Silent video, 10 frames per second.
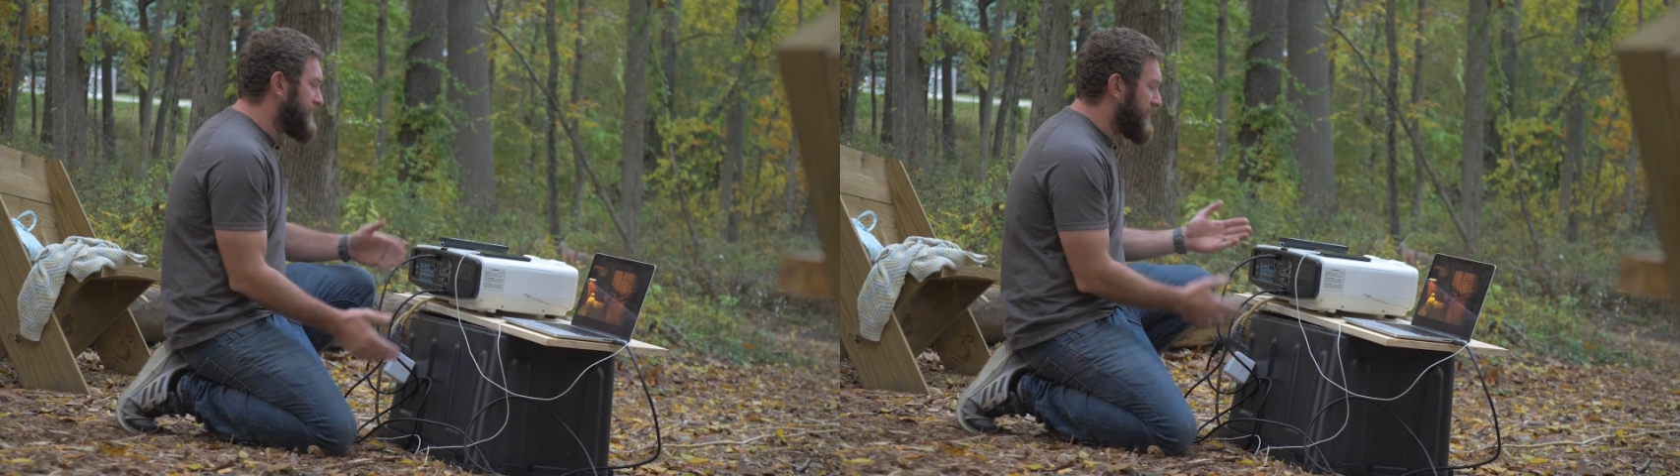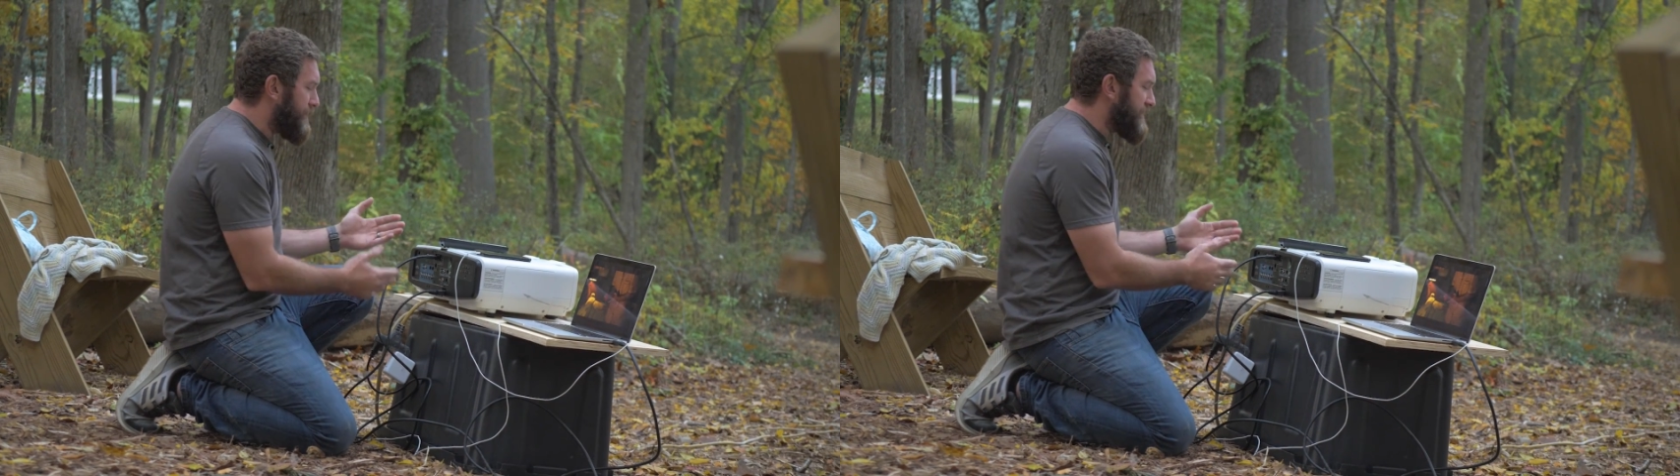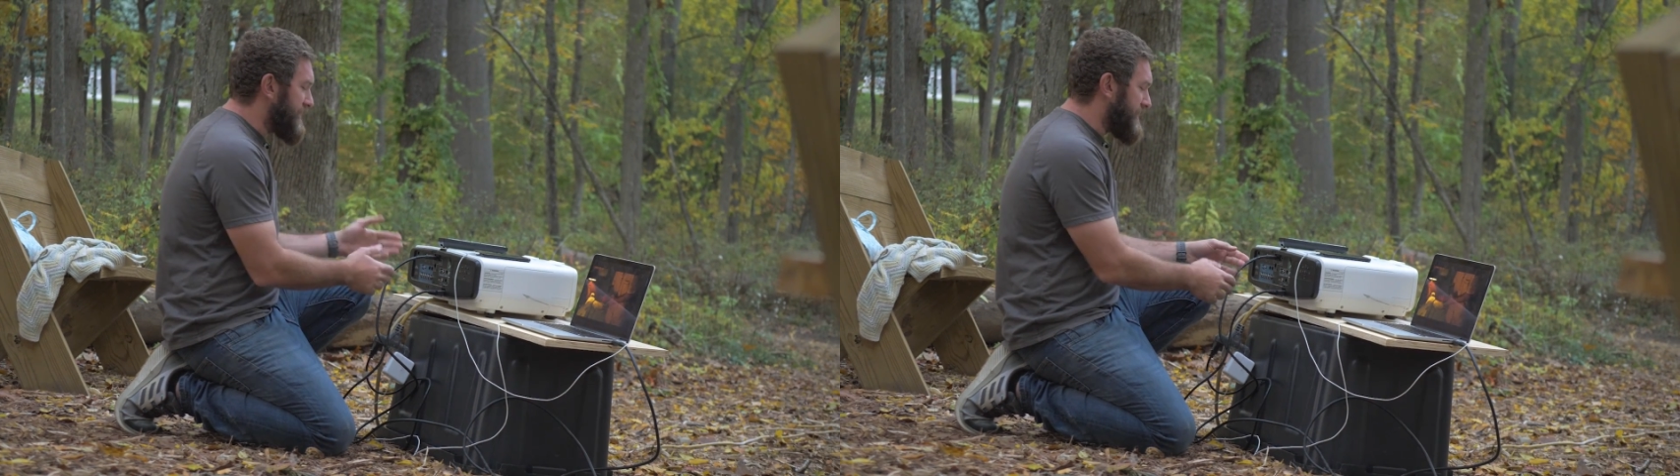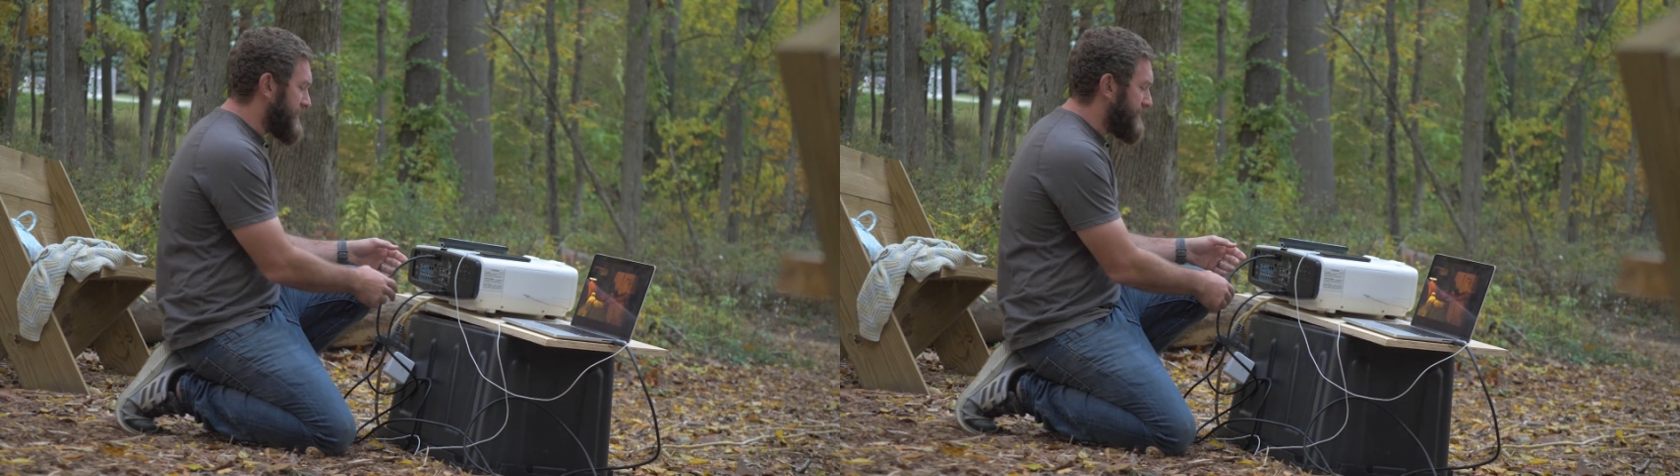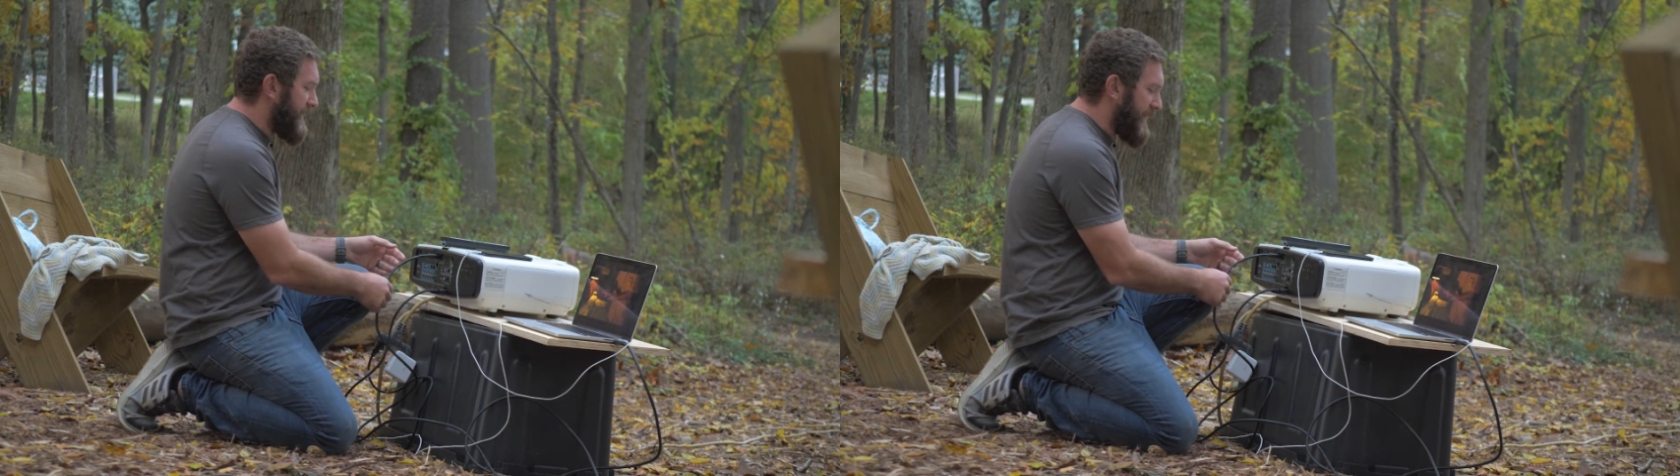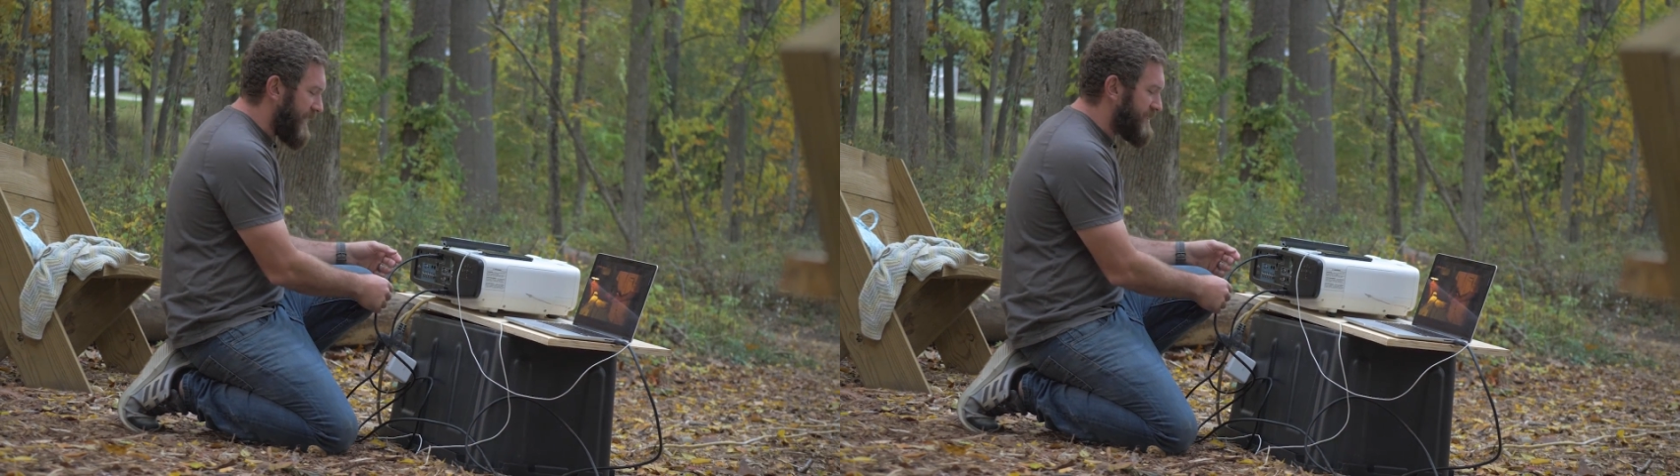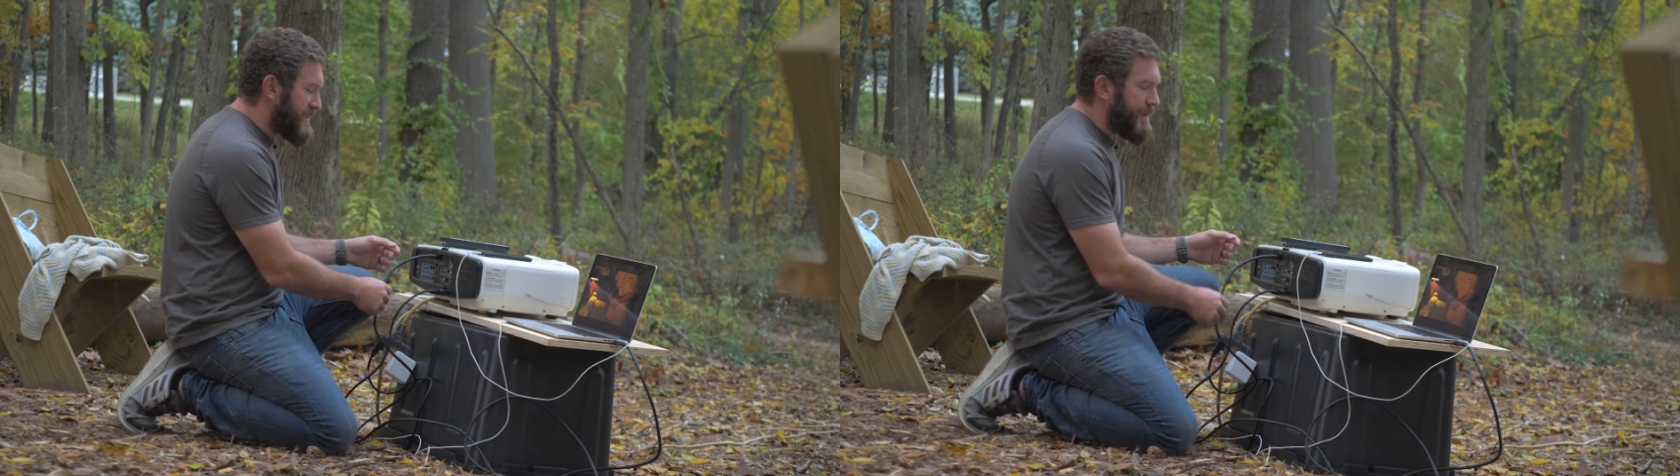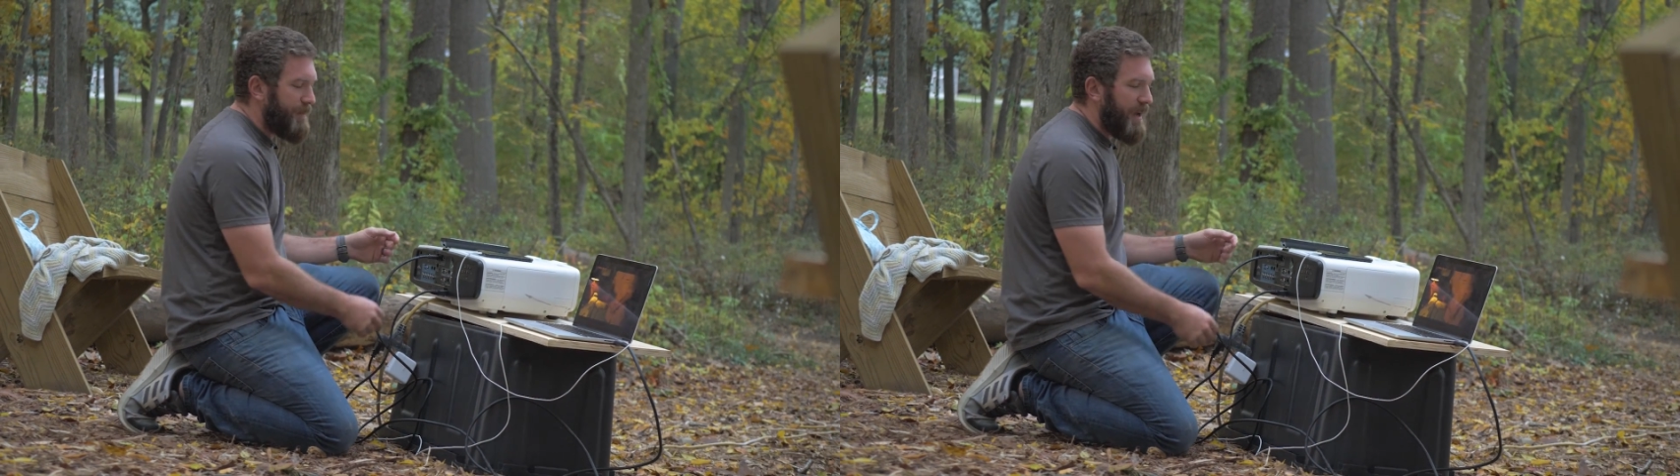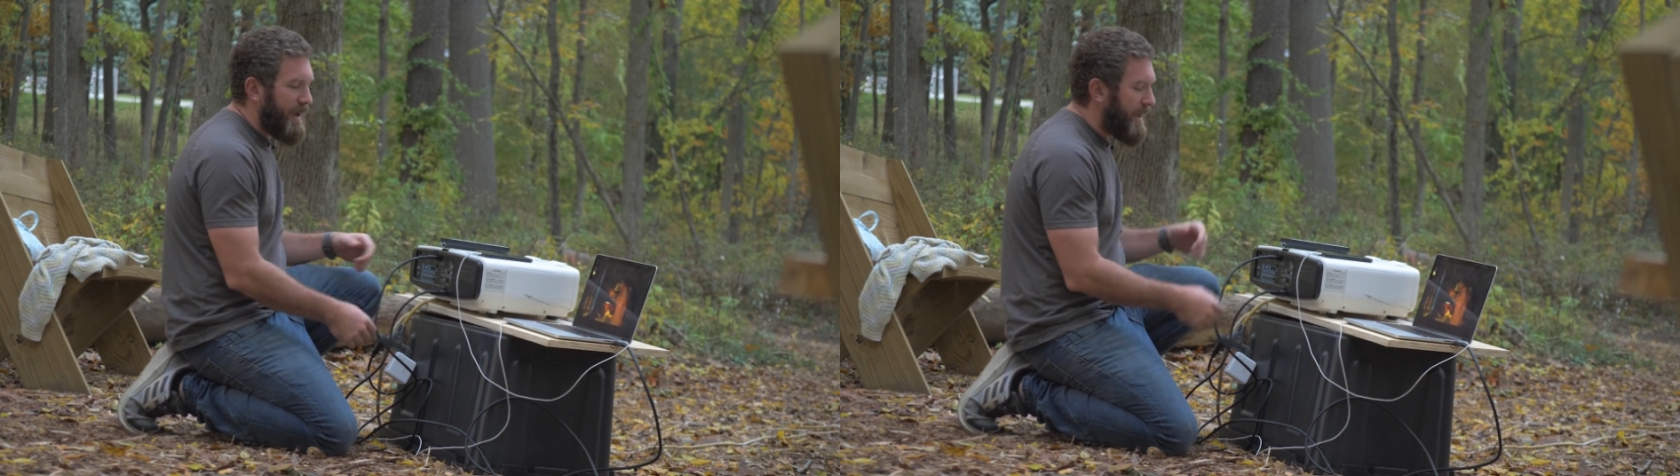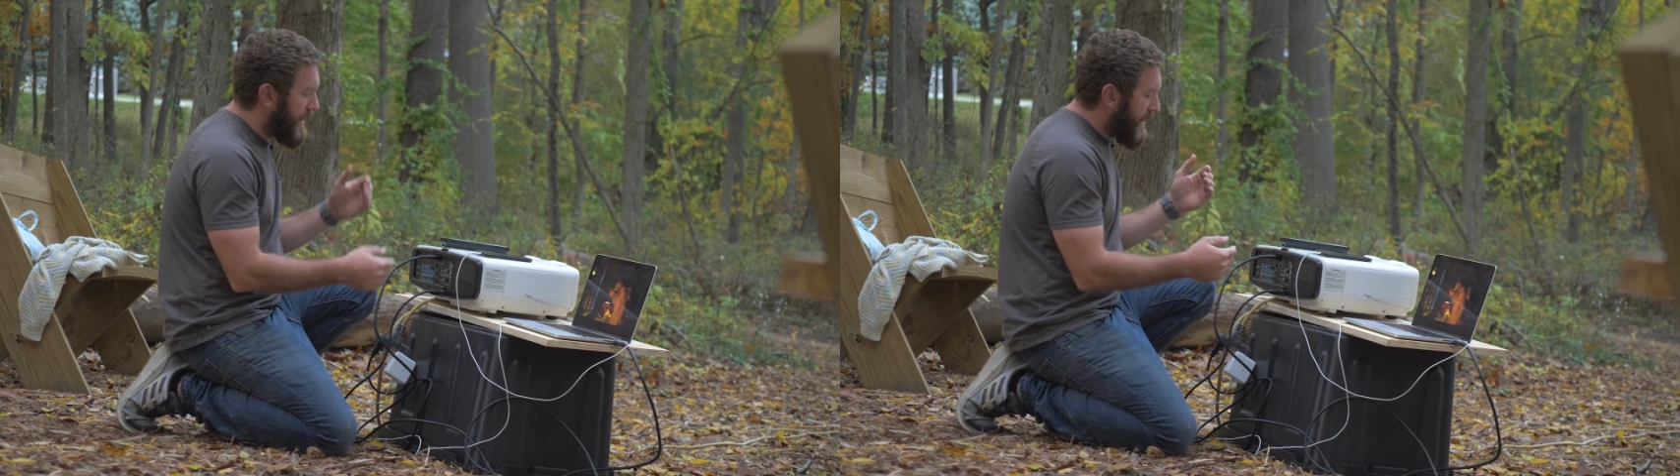to the projector via
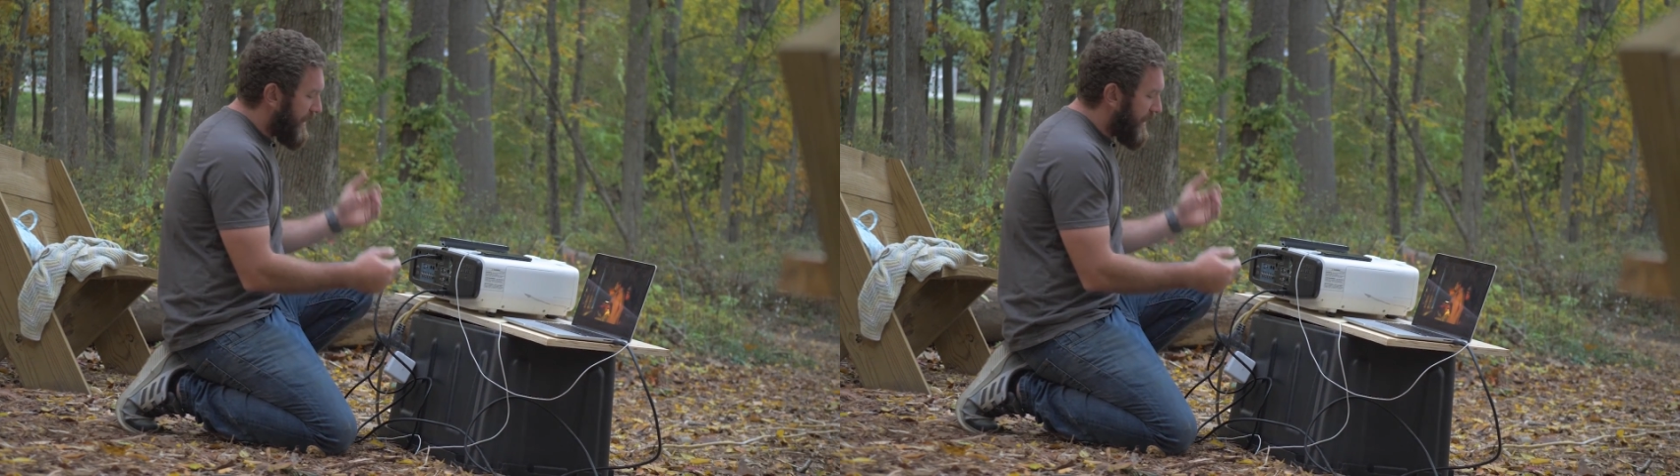HDMI,